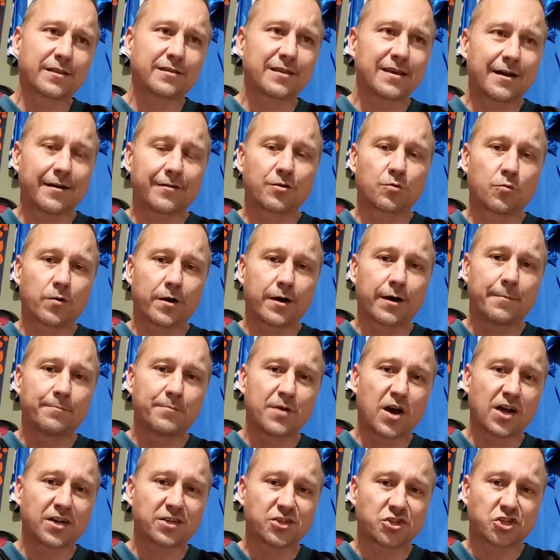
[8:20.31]
The other one I'm
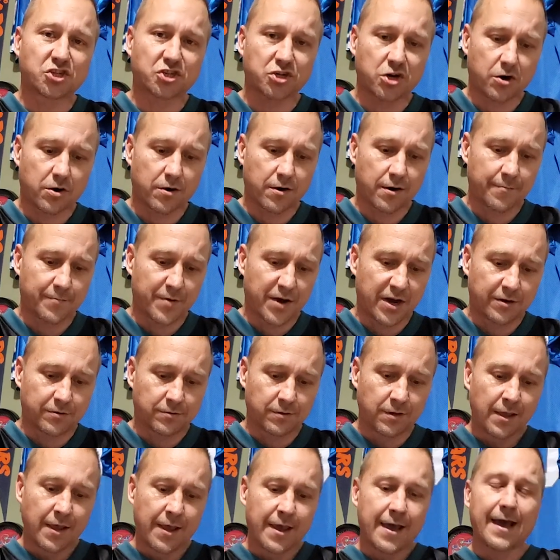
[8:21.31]
not sure
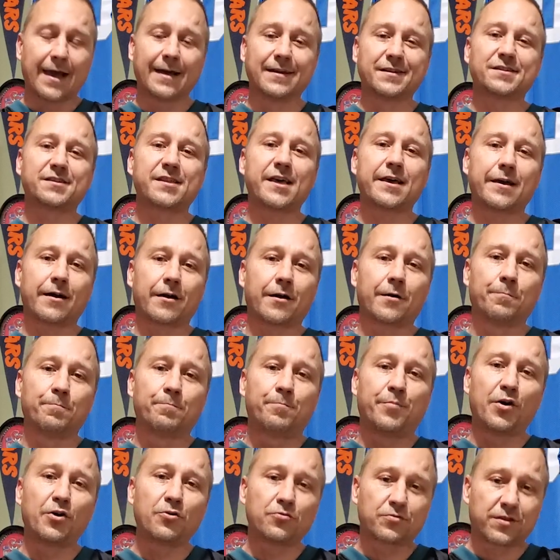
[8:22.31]
about, as they are
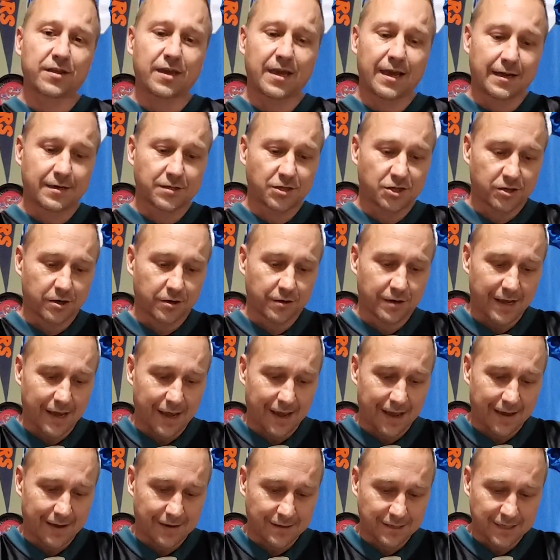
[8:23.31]
both injured
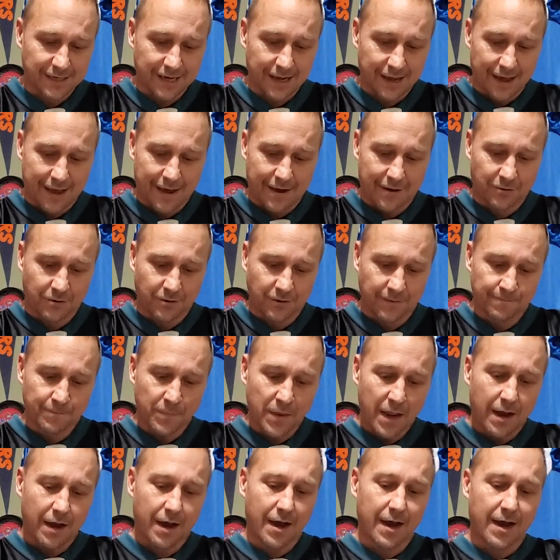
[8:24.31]
and out.
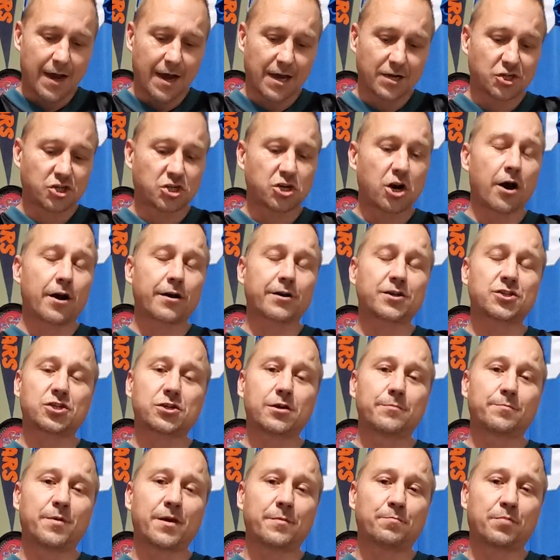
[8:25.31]
Shark
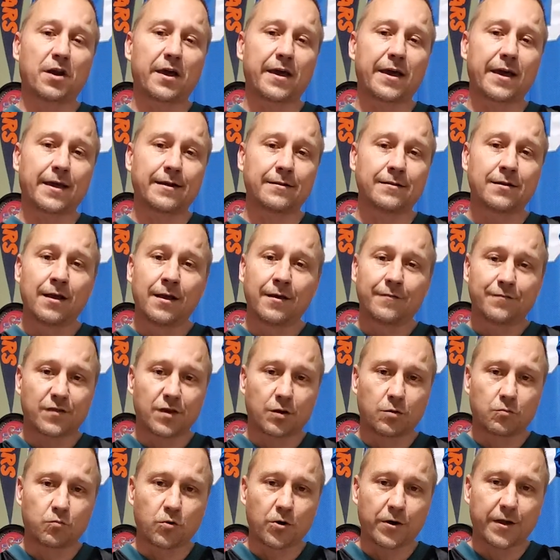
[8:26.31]
should be playing
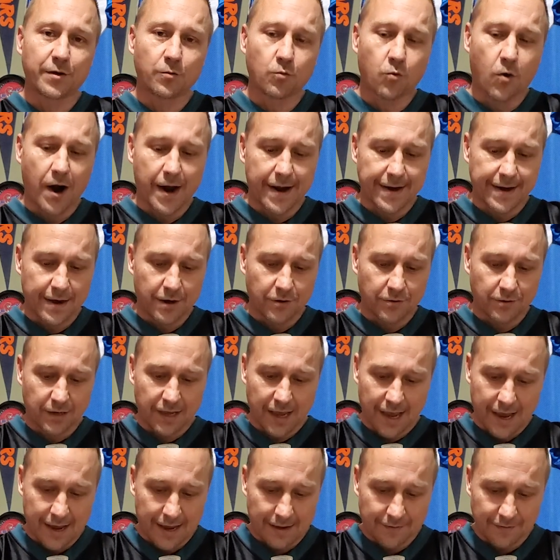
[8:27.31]
the rookie wideout,
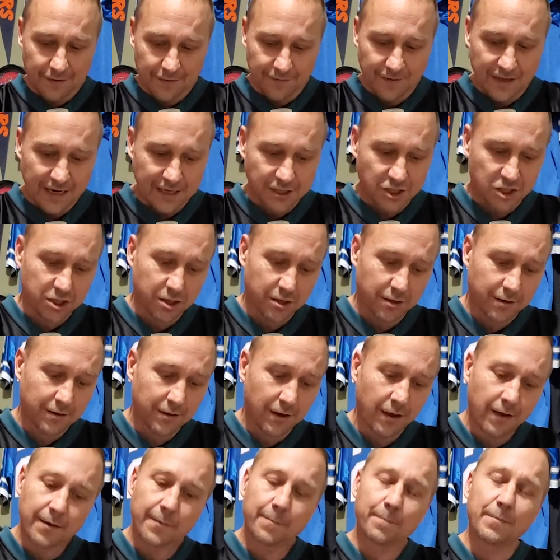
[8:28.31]
and that
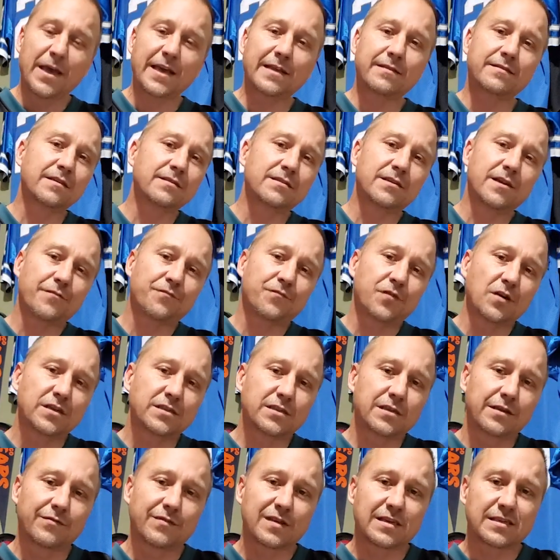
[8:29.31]
should make the
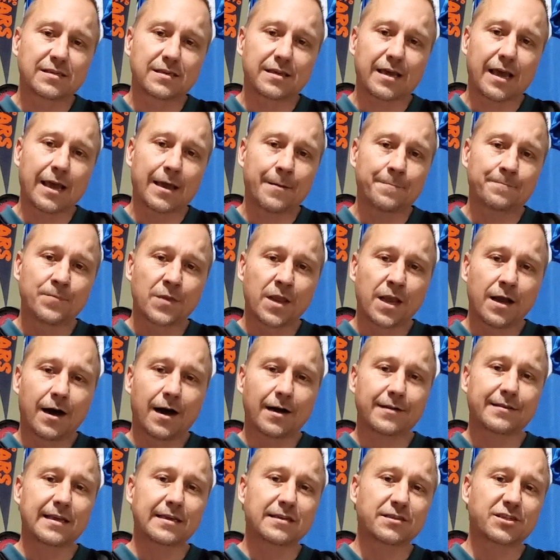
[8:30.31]
difference in this game.
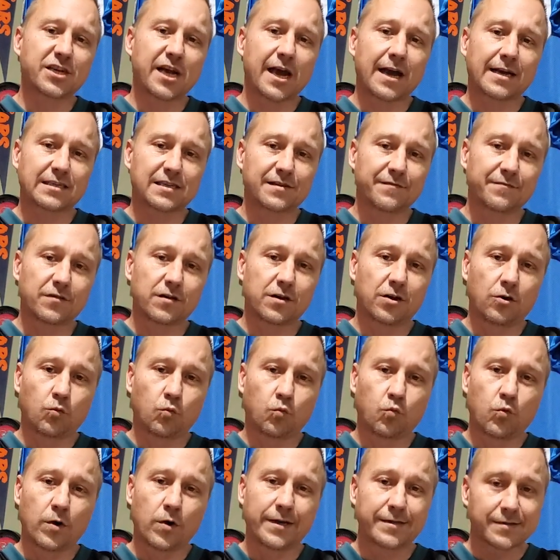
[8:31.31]
I think
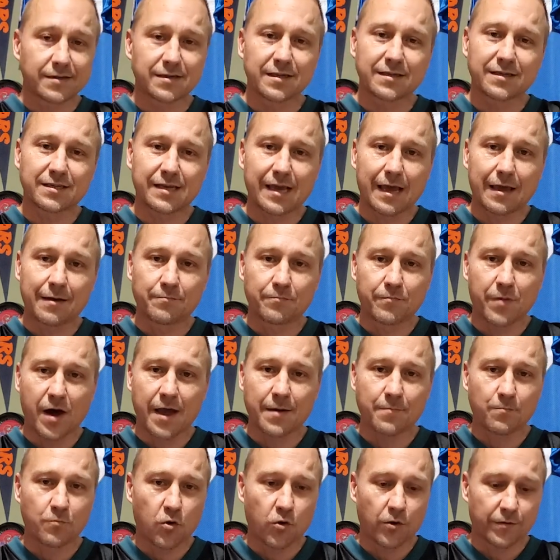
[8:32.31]
Jacksonville wins this game
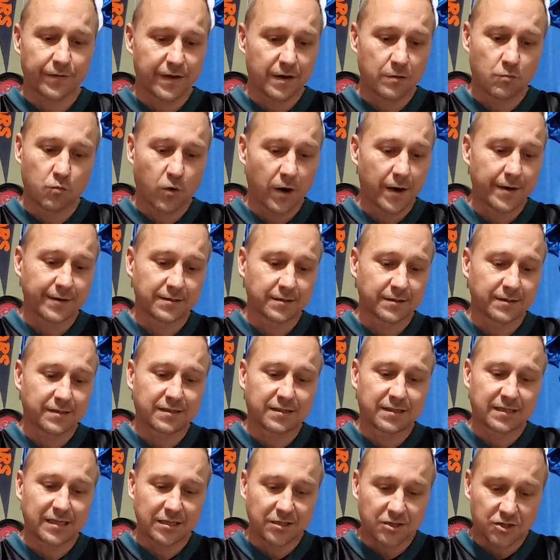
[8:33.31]
by more than what
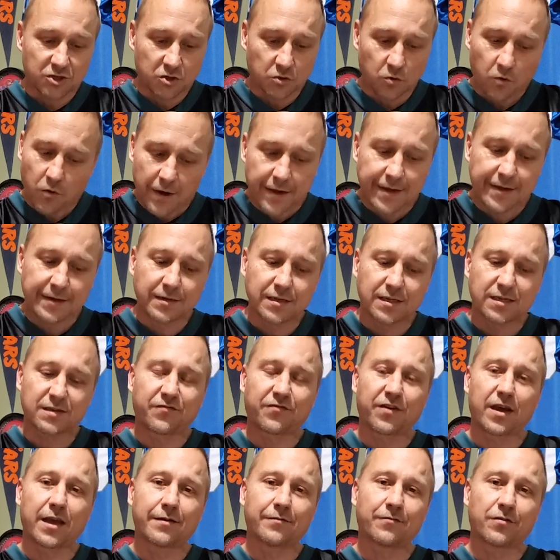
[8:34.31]
Detroit is
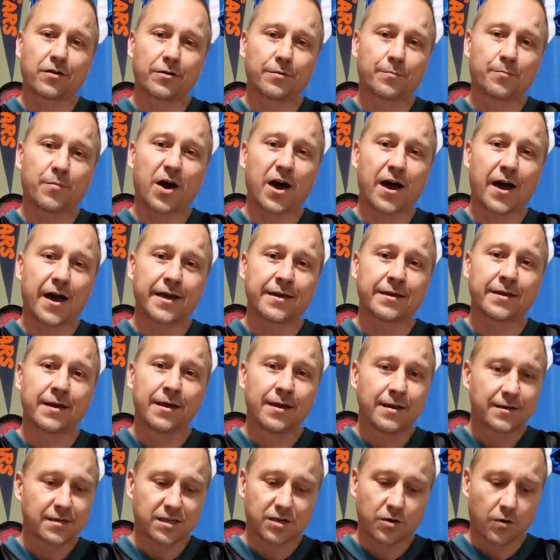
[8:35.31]
favored by,
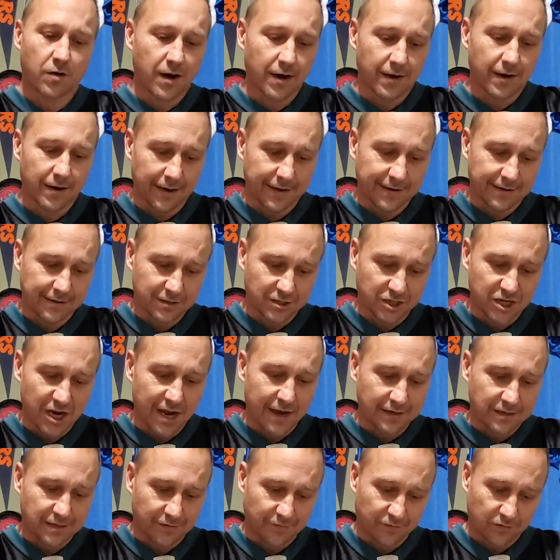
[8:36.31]
so I like
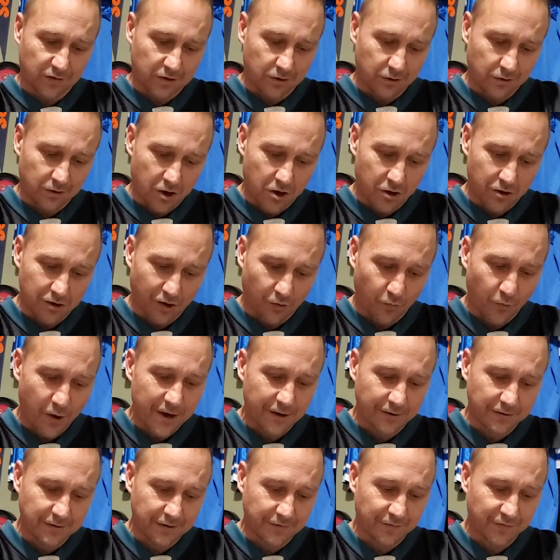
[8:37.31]
Jacksonville all
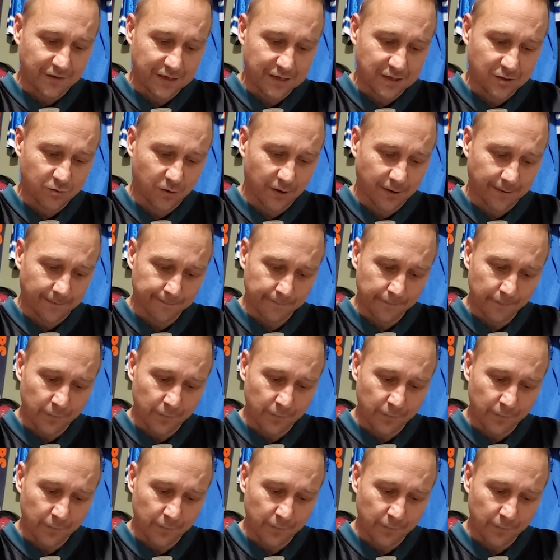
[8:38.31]
around in this one.